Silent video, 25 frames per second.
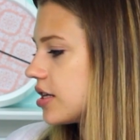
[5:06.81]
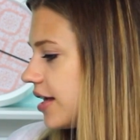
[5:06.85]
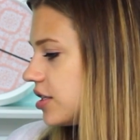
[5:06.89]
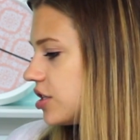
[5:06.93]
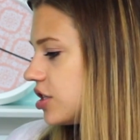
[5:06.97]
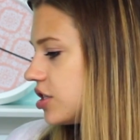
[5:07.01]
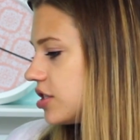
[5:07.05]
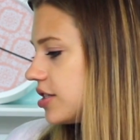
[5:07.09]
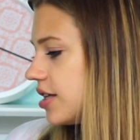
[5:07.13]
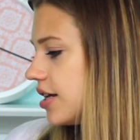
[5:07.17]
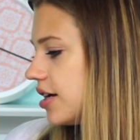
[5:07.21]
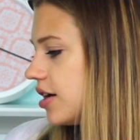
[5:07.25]
It's
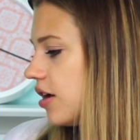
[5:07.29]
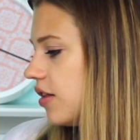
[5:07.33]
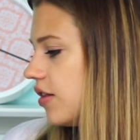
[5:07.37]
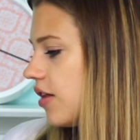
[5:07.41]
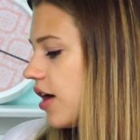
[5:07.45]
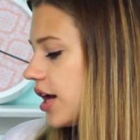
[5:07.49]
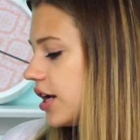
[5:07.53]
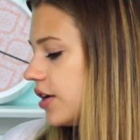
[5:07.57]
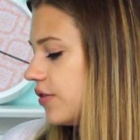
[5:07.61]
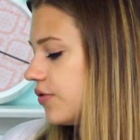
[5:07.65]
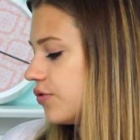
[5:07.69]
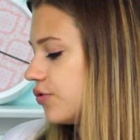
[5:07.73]
just like a
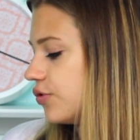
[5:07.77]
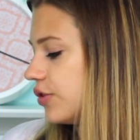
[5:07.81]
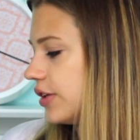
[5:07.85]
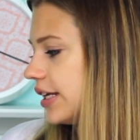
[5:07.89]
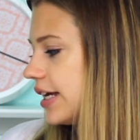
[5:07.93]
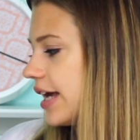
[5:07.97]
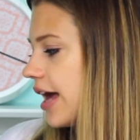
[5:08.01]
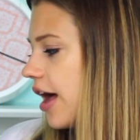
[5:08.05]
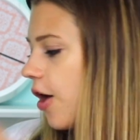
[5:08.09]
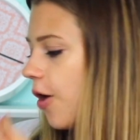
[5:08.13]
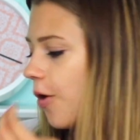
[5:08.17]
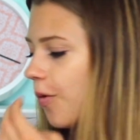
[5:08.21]
lot of
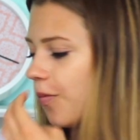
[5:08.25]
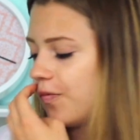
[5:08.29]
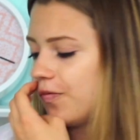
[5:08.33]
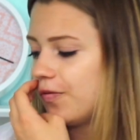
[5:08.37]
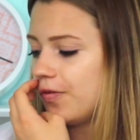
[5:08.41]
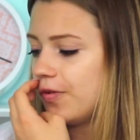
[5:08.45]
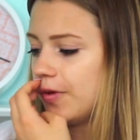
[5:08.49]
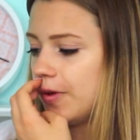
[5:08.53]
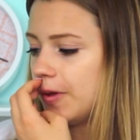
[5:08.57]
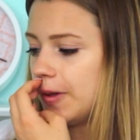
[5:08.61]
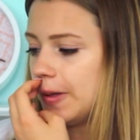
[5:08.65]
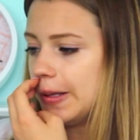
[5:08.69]
really
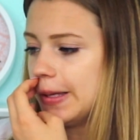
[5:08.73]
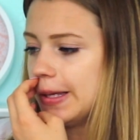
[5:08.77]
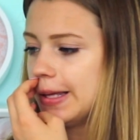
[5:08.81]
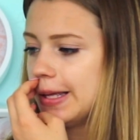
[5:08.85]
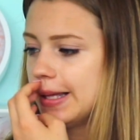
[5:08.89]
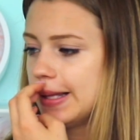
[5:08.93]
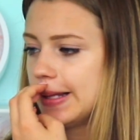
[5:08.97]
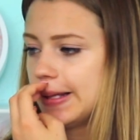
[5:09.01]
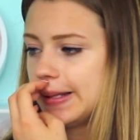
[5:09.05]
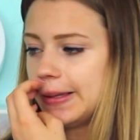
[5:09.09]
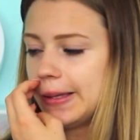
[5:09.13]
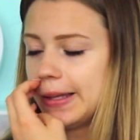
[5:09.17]
helpful
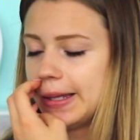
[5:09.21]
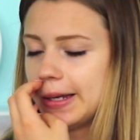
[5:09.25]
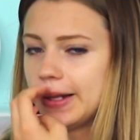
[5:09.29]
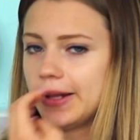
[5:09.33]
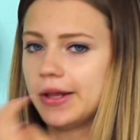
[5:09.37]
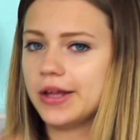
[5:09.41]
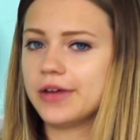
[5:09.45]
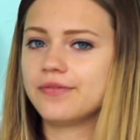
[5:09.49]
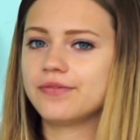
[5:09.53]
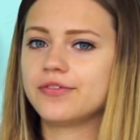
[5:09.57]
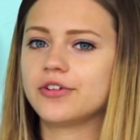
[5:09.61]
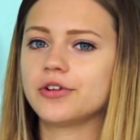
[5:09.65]

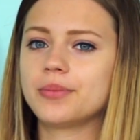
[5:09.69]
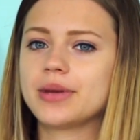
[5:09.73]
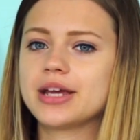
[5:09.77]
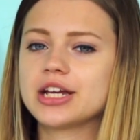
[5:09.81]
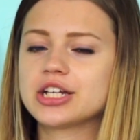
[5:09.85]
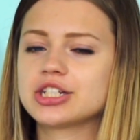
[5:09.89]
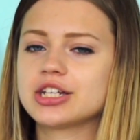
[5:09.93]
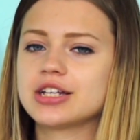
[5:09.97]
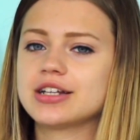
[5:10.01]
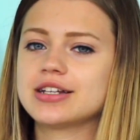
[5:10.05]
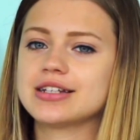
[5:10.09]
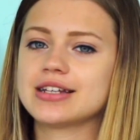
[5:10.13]
little
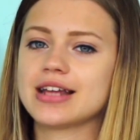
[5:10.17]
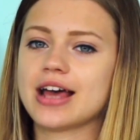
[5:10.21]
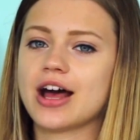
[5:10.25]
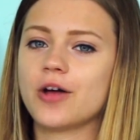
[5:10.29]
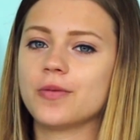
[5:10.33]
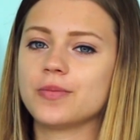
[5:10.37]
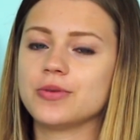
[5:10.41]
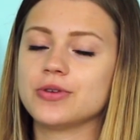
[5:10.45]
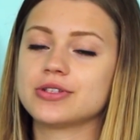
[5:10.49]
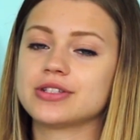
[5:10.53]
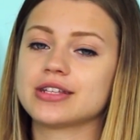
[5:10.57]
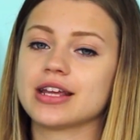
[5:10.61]
information to
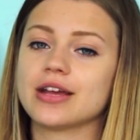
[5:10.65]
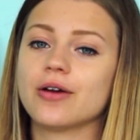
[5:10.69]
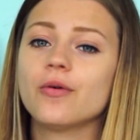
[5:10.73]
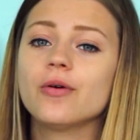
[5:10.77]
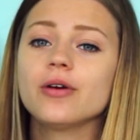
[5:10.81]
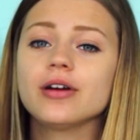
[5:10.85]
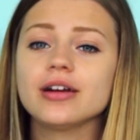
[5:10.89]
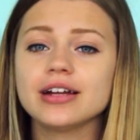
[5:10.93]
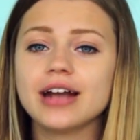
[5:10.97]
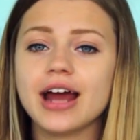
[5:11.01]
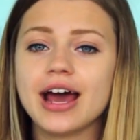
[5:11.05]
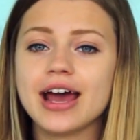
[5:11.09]
help you stay
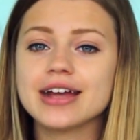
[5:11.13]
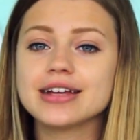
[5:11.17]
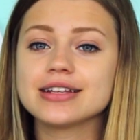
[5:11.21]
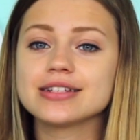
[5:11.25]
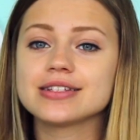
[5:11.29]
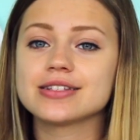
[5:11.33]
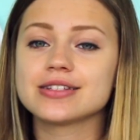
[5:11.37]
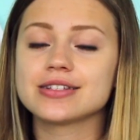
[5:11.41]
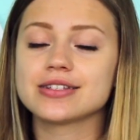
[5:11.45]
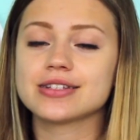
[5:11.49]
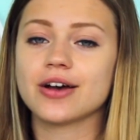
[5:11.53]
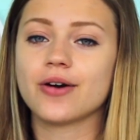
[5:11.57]

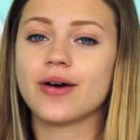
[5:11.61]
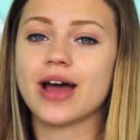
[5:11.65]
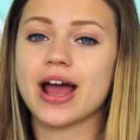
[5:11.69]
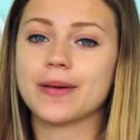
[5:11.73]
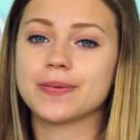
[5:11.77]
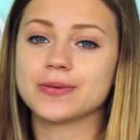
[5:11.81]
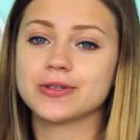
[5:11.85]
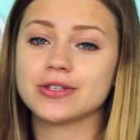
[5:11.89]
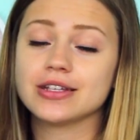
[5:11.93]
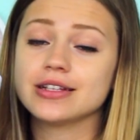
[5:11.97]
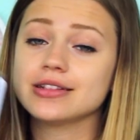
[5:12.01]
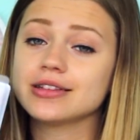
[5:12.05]
organized, so I
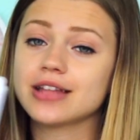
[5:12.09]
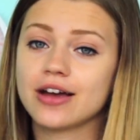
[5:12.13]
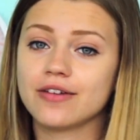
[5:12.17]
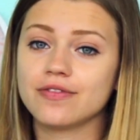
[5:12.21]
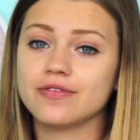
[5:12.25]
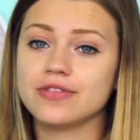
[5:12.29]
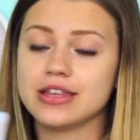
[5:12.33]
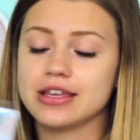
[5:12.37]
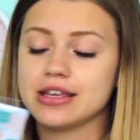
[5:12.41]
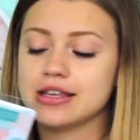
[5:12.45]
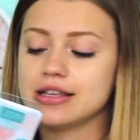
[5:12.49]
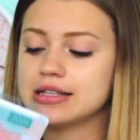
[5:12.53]
absolutely
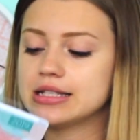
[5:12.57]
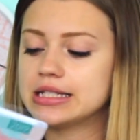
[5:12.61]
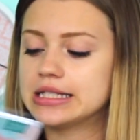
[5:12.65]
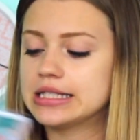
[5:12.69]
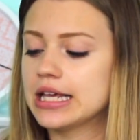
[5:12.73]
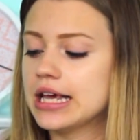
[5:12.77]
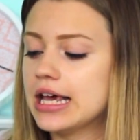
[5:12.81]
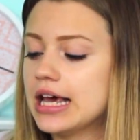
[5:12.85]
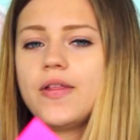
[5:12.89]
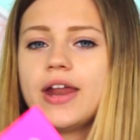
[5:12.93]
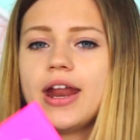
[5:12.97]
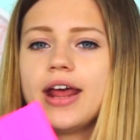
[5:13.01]
love these.
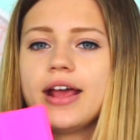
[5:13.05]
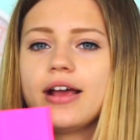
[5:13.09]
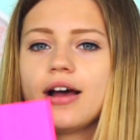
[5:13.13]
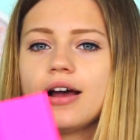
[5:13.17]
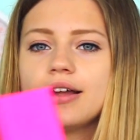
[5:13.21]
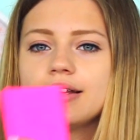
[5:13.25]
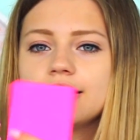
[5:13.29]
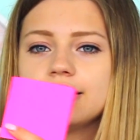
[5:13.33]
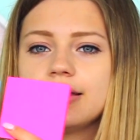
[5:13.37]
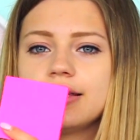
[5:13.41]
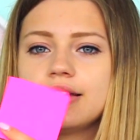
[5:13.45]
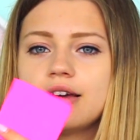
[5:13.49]
And then I
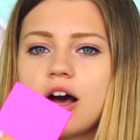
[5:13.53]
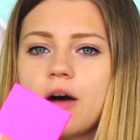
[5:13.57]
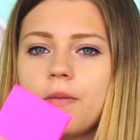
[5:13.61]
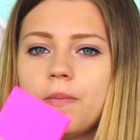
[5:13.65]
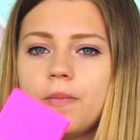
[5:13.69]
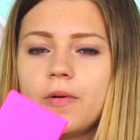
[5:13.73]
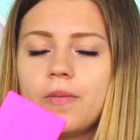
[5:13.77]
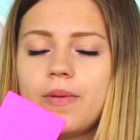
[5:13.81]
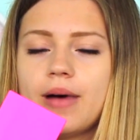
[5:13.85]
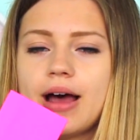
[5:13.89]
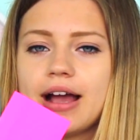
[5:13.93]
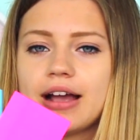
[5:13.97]
got a
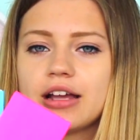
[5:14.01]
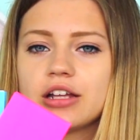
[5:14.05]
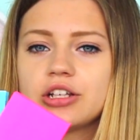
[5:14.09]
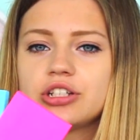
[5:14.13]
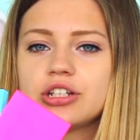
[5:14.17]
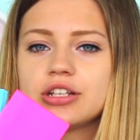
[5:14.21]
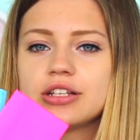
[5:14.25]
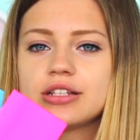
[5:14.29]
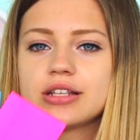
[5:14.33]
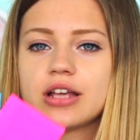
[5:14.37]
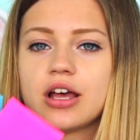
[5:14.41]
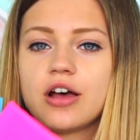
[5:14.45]
couple
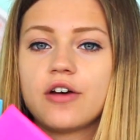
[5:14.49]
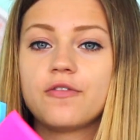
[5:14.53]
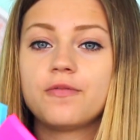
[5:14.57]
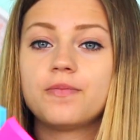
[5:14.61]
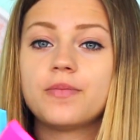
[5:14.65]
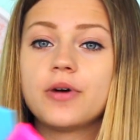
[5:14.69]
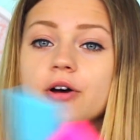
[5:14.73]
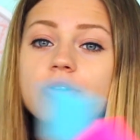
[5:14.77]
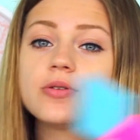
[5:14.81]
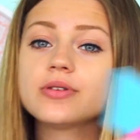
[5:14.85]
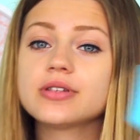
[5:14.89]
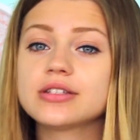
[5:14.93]
packages of
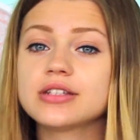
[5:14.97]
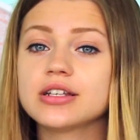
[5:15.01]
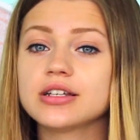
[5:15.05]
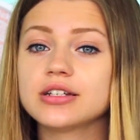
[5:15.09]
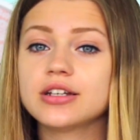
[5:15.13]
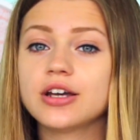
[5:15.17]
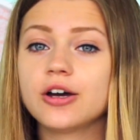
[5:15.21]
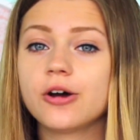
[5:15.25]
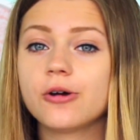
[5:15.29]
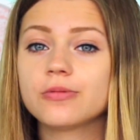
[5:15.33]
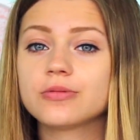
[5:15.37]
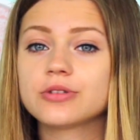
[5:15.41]
post-it
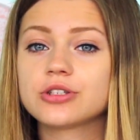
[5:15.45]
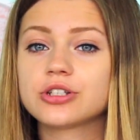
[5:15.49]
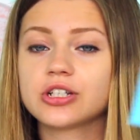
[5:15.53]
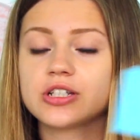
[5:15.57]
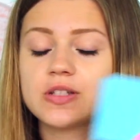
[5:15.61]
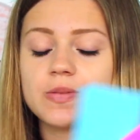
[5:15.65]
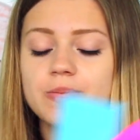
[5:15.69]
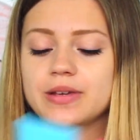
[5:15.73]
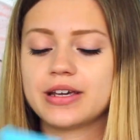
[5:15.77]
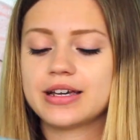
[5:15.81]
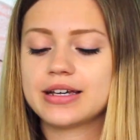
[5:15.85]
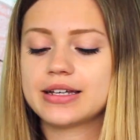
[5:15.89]
notes
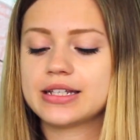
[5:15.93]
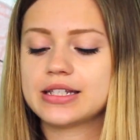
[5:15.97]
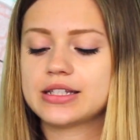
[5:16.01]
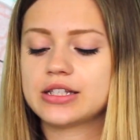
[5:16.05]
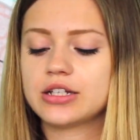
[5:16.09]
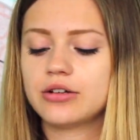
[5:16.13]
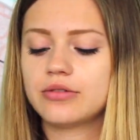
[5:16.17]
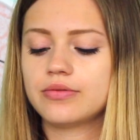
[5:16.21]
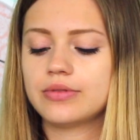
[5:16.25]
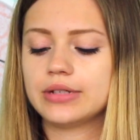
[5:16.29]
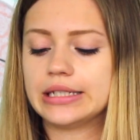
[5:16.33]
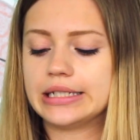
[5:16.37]
just because
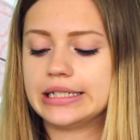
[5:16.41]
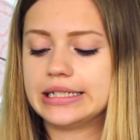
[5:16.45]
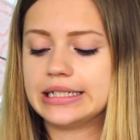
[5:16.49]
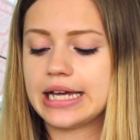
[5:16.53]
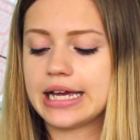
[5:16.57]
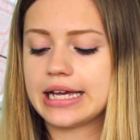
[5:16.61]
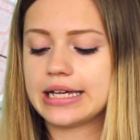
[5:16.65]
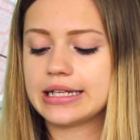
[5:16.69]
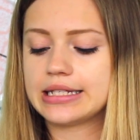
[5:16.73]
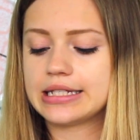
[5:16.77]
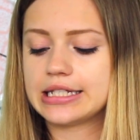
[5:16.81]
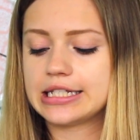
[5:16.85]
they're really
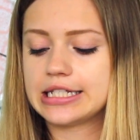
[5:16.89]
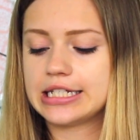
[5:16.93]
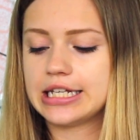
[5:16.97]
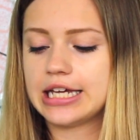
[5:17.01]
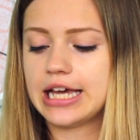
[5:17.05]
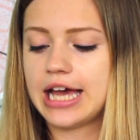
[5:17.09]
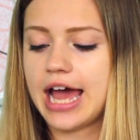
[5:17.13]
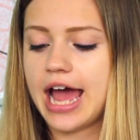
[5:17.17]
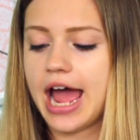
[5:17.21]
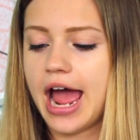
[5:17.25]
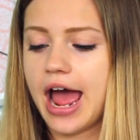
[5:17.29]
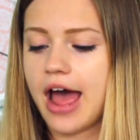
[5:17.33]
nice
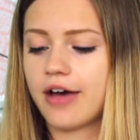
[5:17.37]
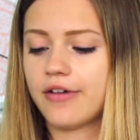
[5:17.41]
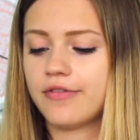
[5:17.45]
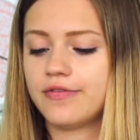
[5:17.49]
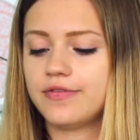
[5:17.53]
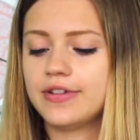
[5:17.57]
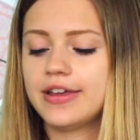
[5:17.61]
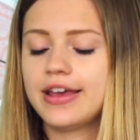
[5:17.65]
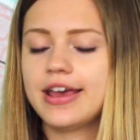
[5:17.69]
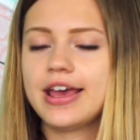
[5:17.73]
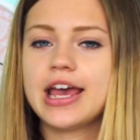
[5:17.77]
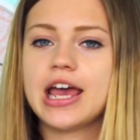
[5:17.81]
to
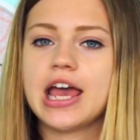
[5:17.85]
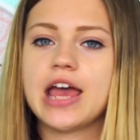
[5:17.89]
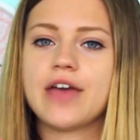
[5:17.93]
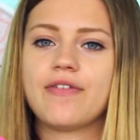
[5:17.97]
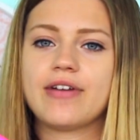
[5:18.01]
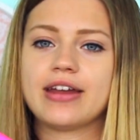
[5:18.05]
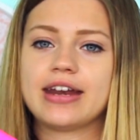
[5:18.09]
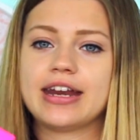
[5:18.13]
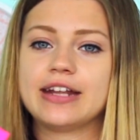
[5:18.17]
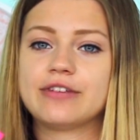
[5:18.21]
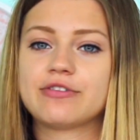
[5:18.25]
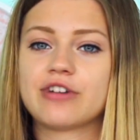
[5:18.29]
have
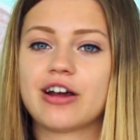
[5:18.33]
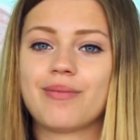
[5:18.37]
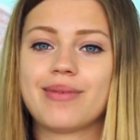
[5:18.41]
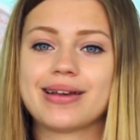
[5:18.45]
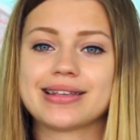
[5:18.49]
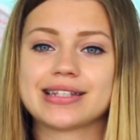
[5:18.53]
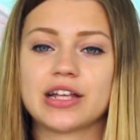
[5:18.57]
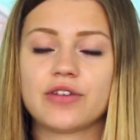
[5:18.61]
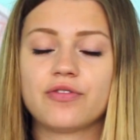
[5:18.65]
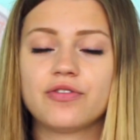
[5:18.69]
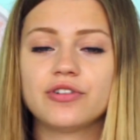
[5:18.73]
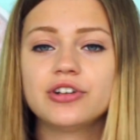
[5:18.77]
if I need to write
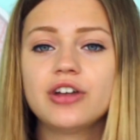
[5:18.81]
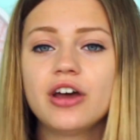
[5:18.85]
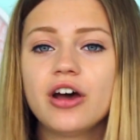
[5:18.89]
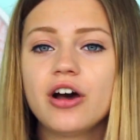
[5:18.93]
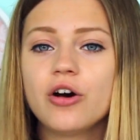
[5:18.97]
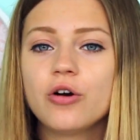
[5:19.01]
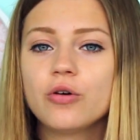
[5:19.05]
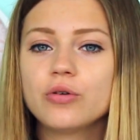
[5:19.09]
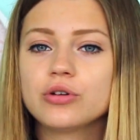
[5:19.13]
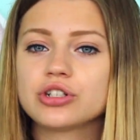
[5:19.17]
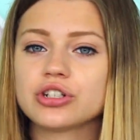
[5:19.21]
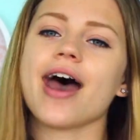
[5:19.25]
myself a
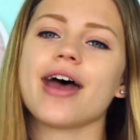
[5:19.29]
note.